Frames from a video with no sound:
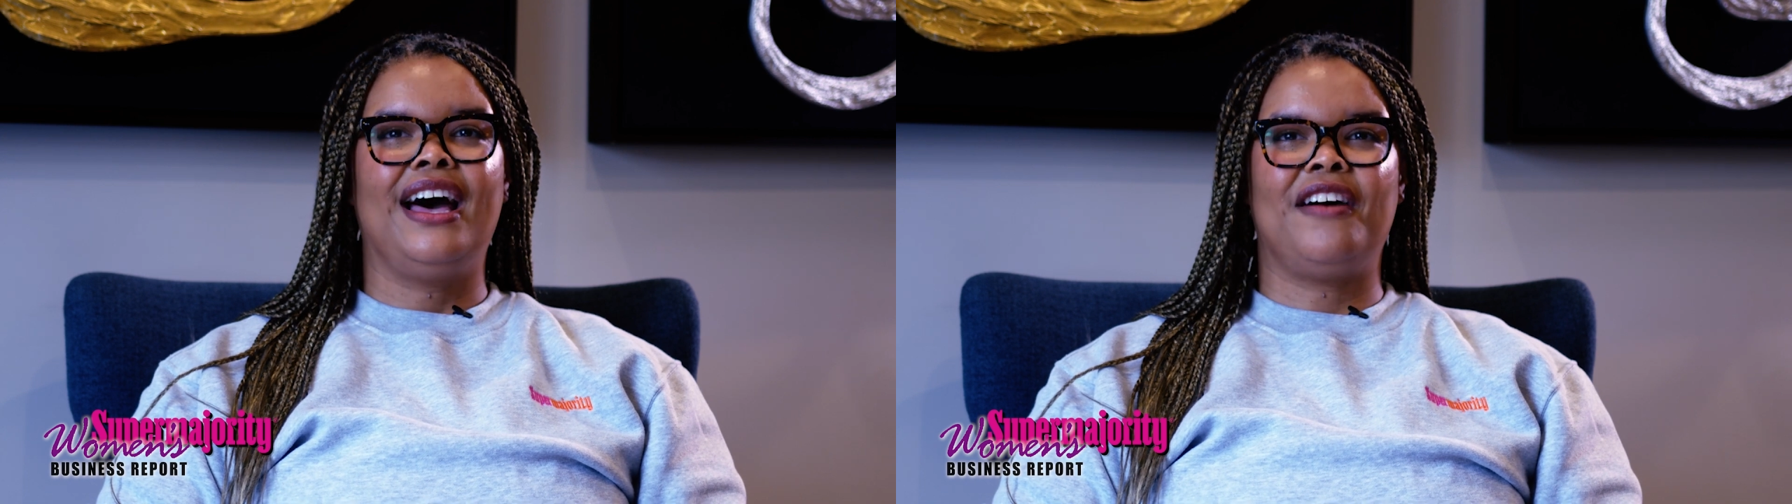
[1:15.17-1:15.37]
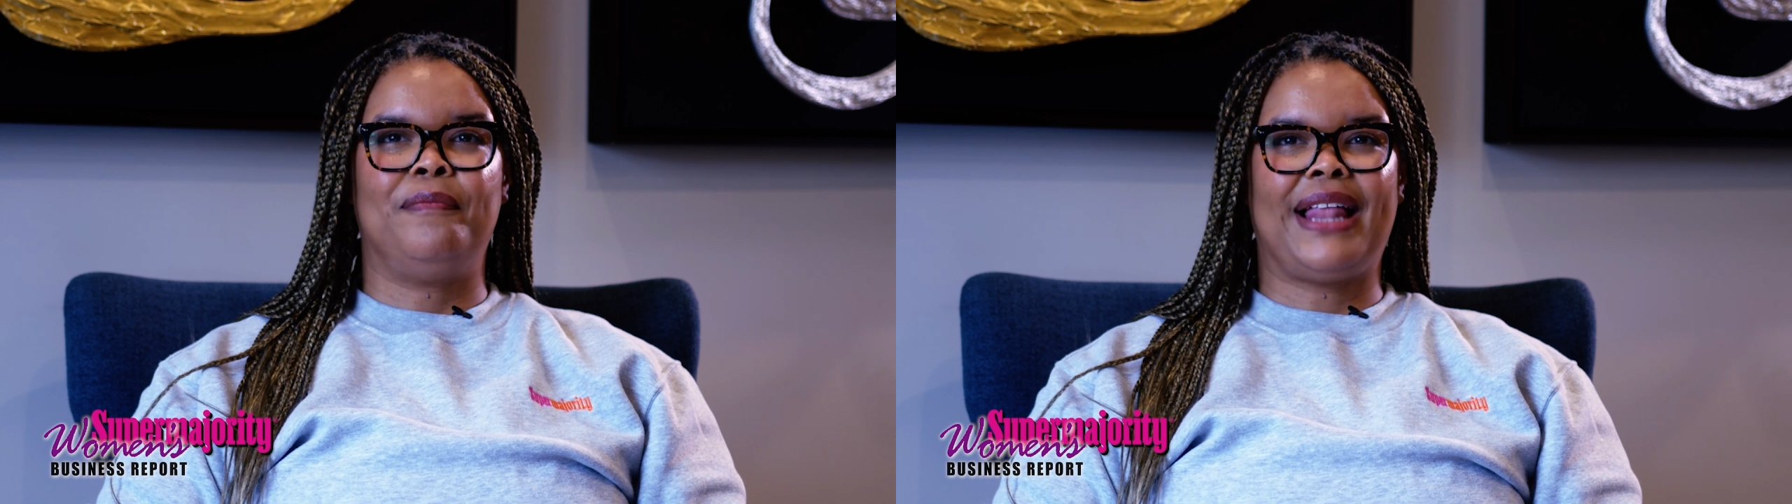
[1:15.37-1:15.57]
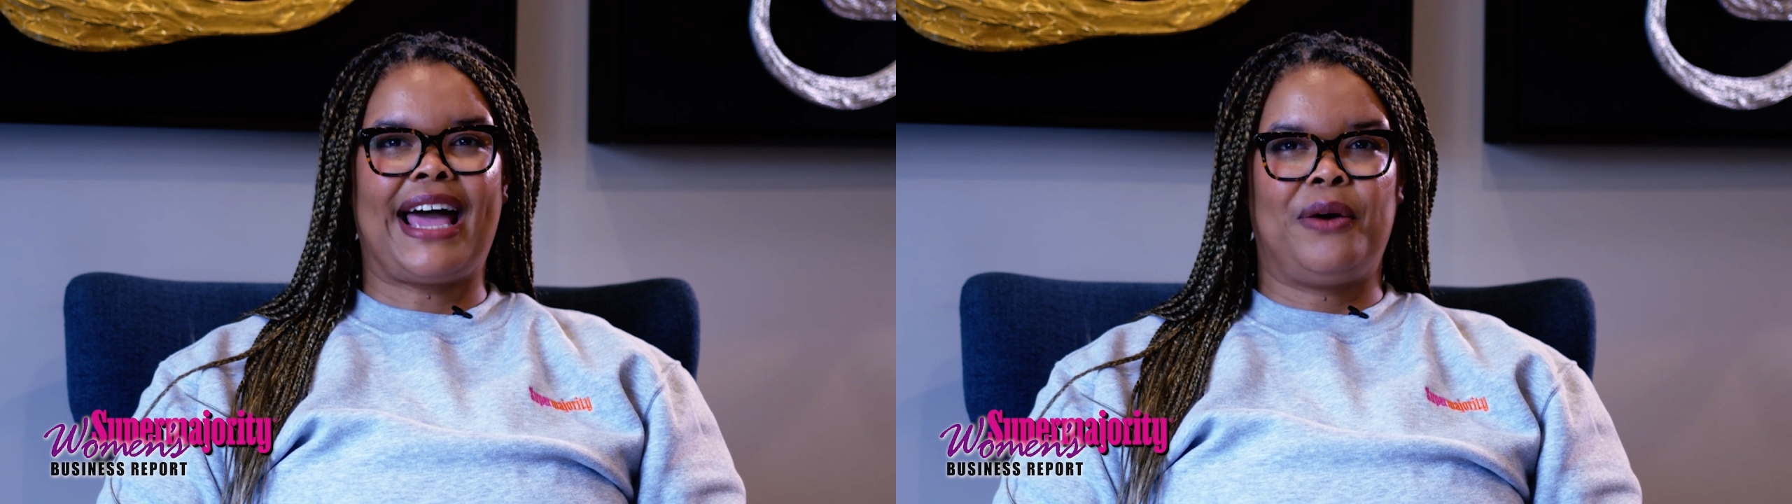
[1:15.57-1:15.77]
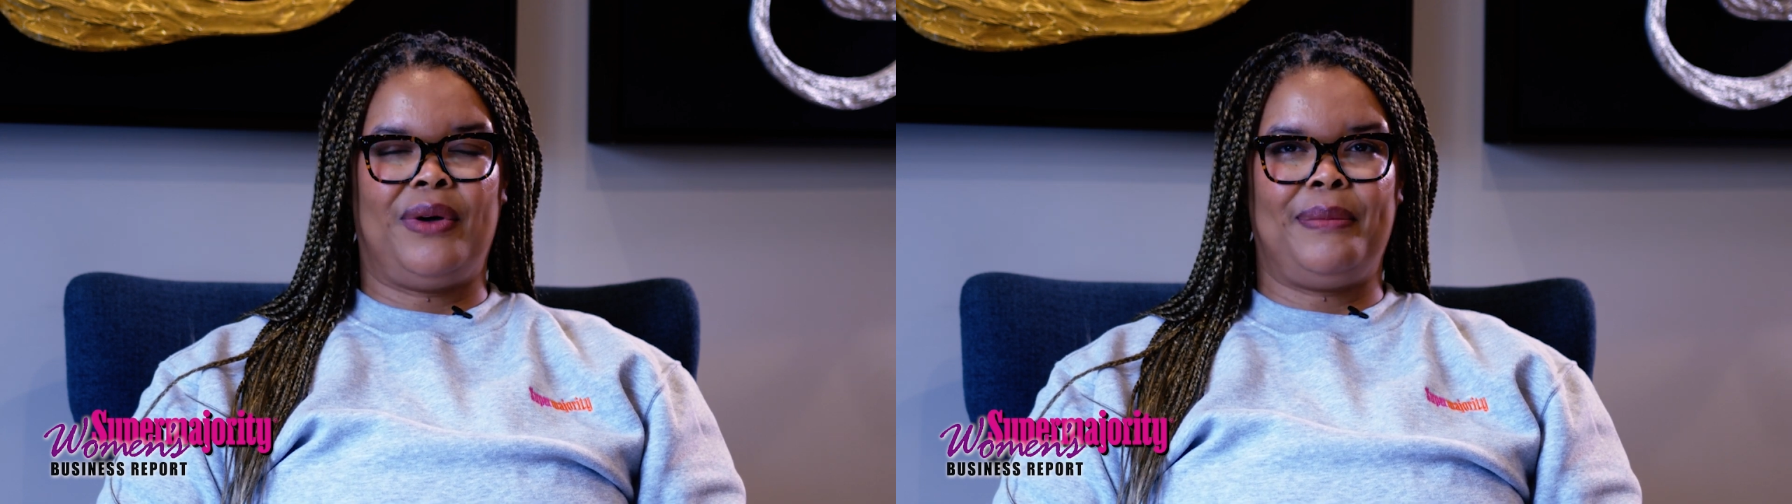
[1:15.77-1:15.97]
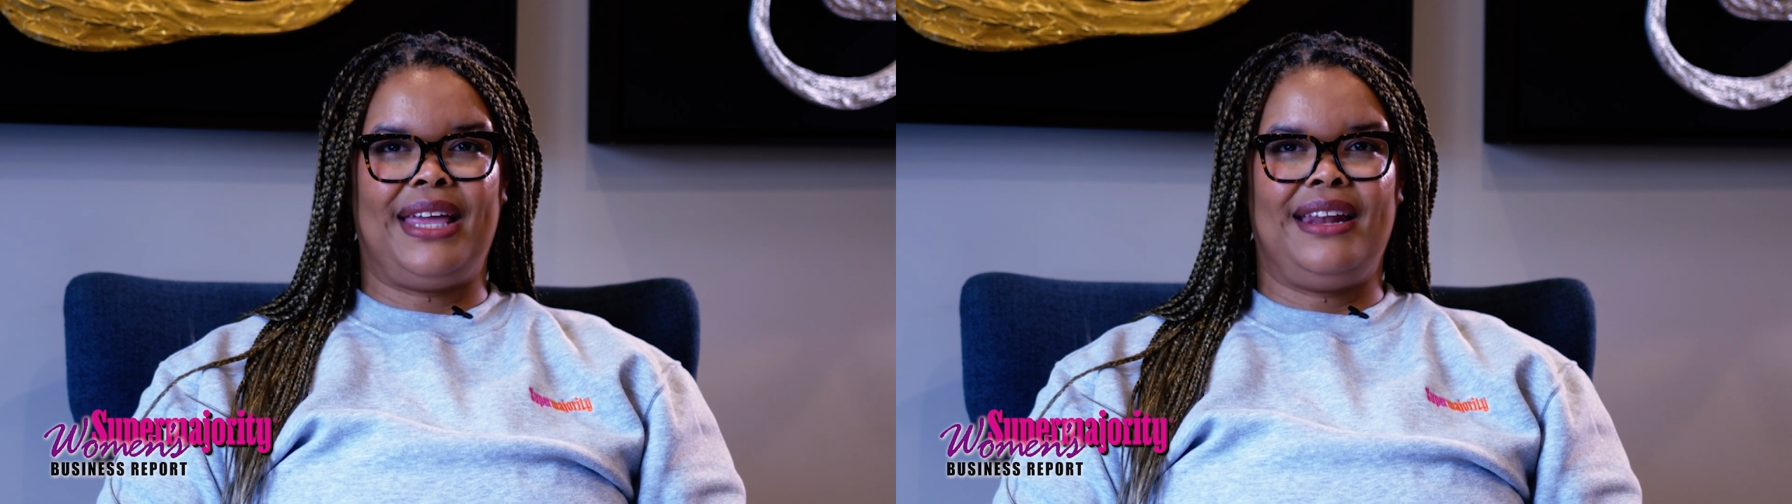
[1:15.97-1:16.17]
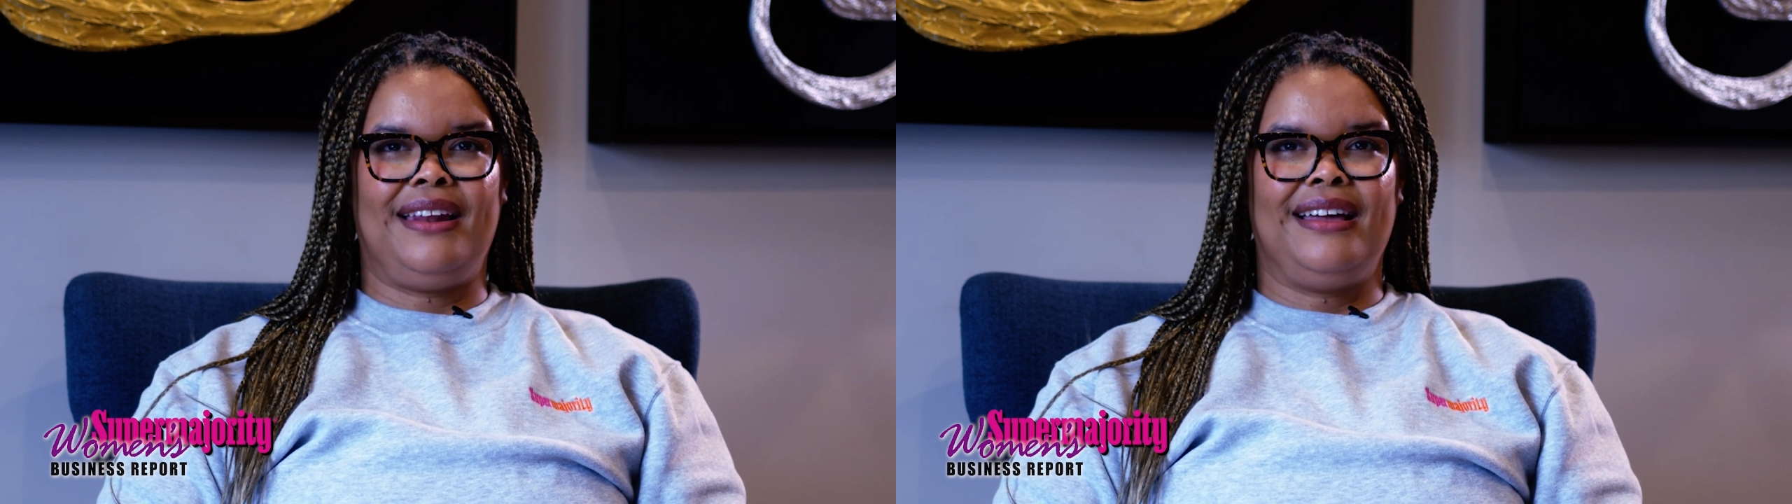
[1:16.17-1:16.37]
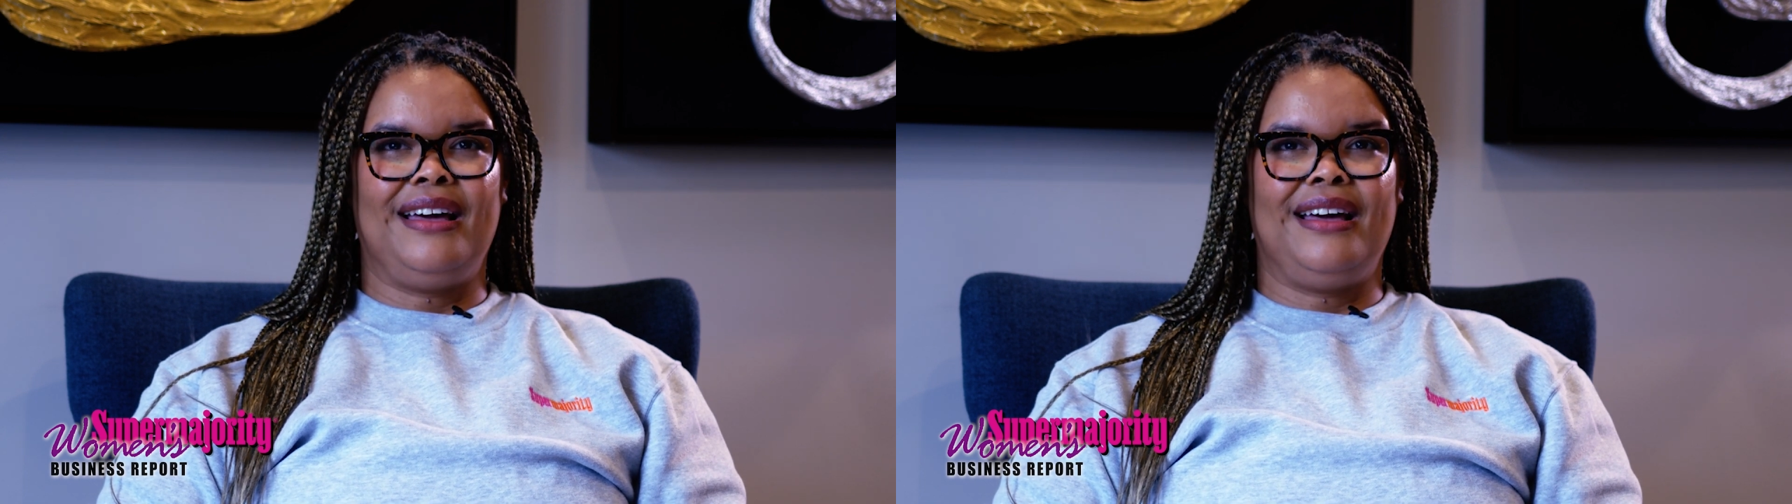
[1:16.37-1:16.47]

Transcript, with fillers: of Black Women,